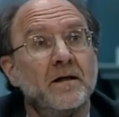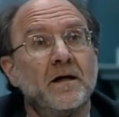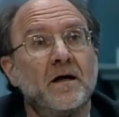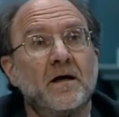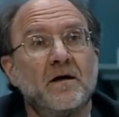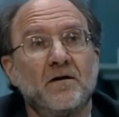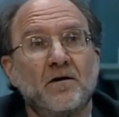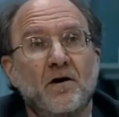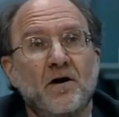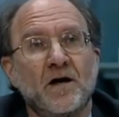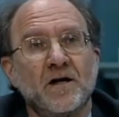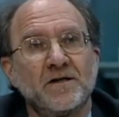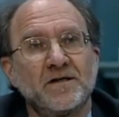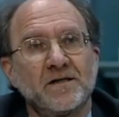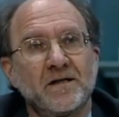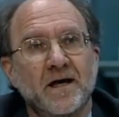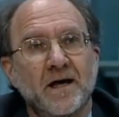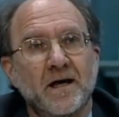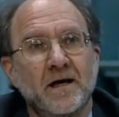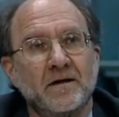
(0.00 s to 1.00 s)
a
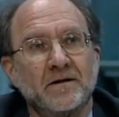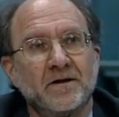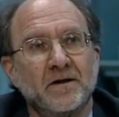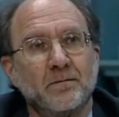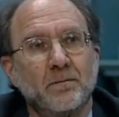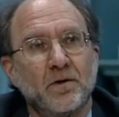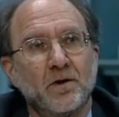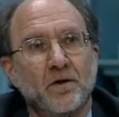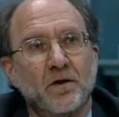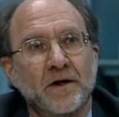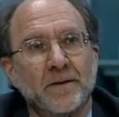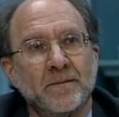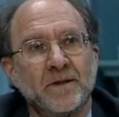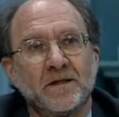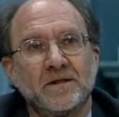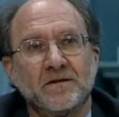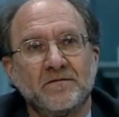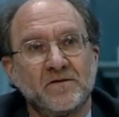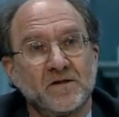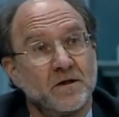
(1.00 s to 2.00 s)
large-scale
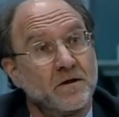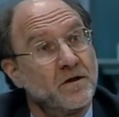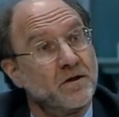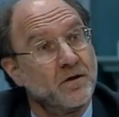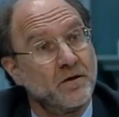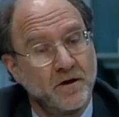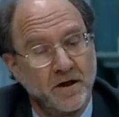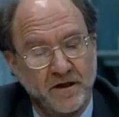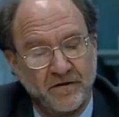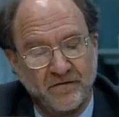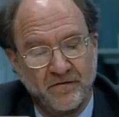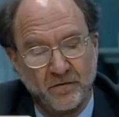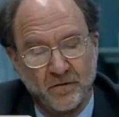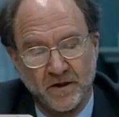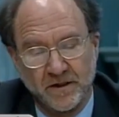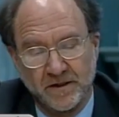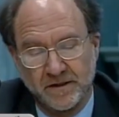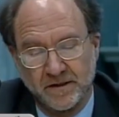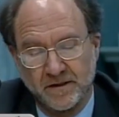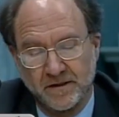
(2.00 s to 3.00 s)
deployment of security
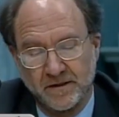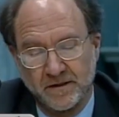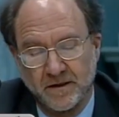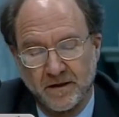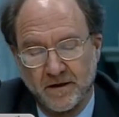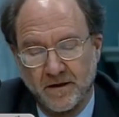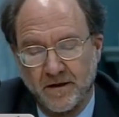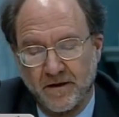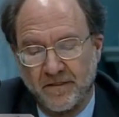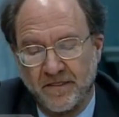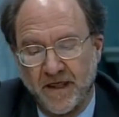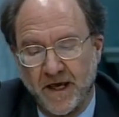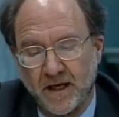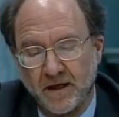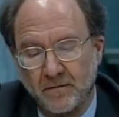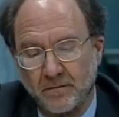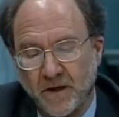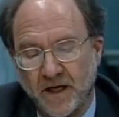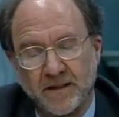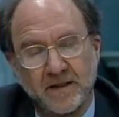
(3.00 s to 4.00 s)
forces,
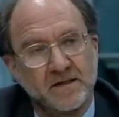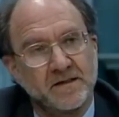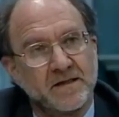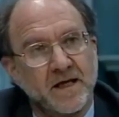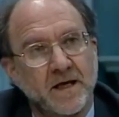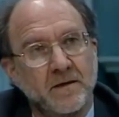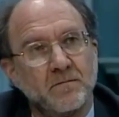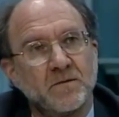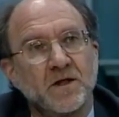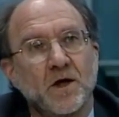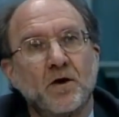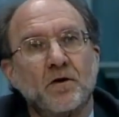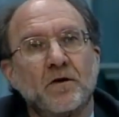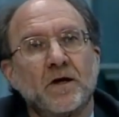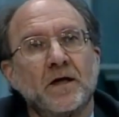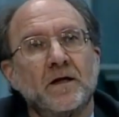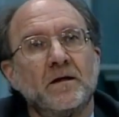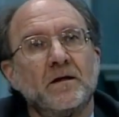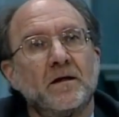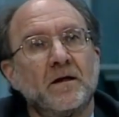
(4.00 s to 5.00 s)
then by the same
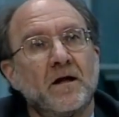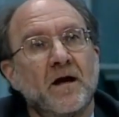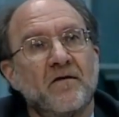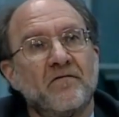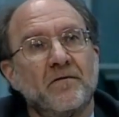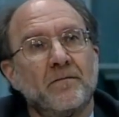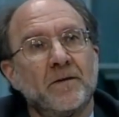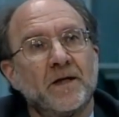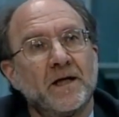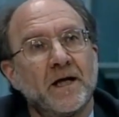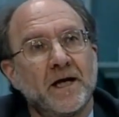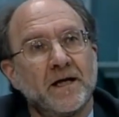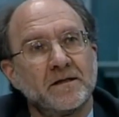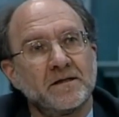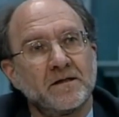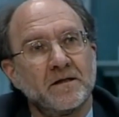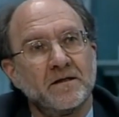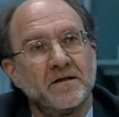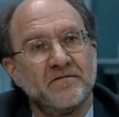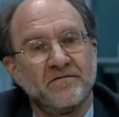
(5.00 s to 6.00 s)
token, the government has
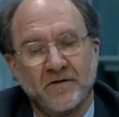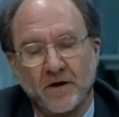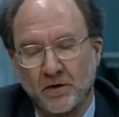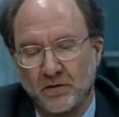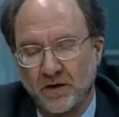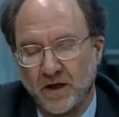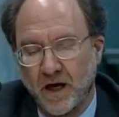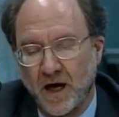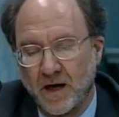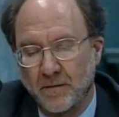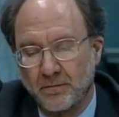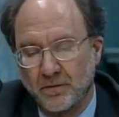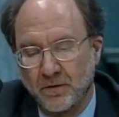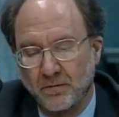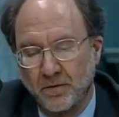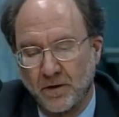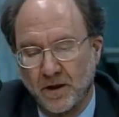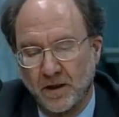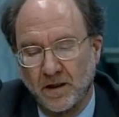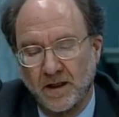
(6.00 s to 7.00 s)
to devote
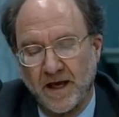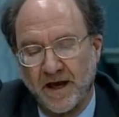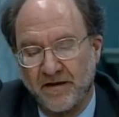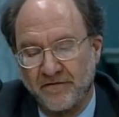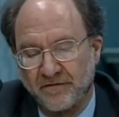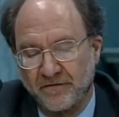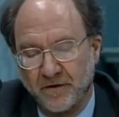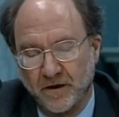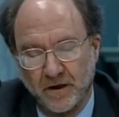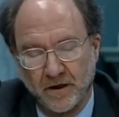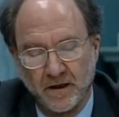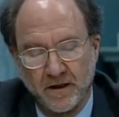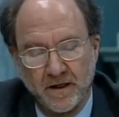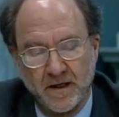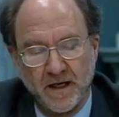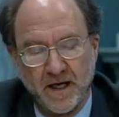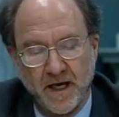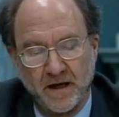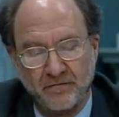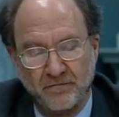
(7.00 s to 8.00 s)
comparable effort
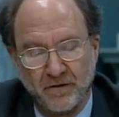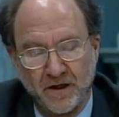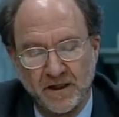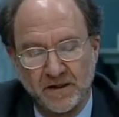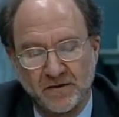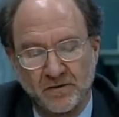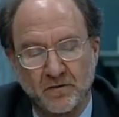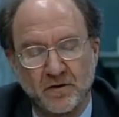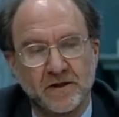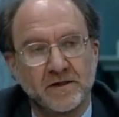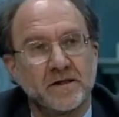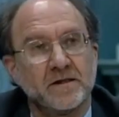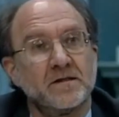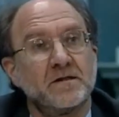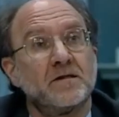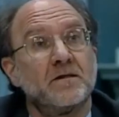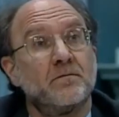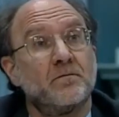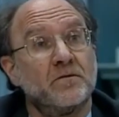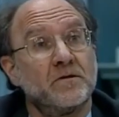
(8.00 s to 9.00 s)
and resources
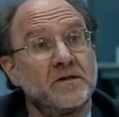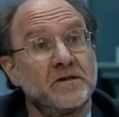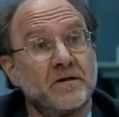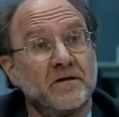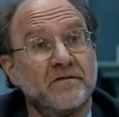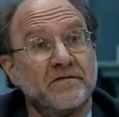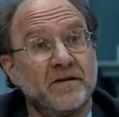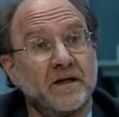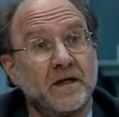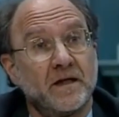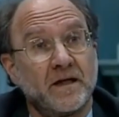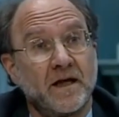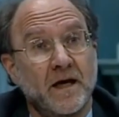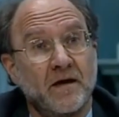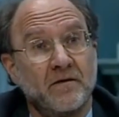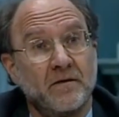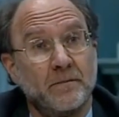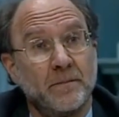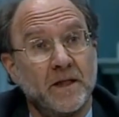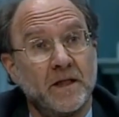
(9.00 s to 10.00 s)
to preserving
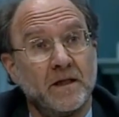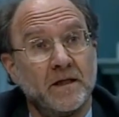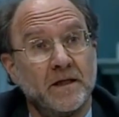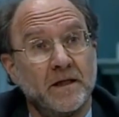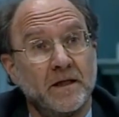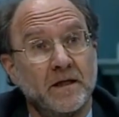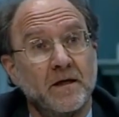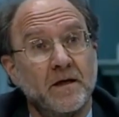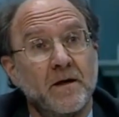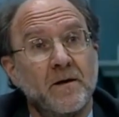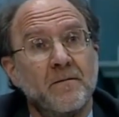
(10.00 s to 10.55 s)
accountability.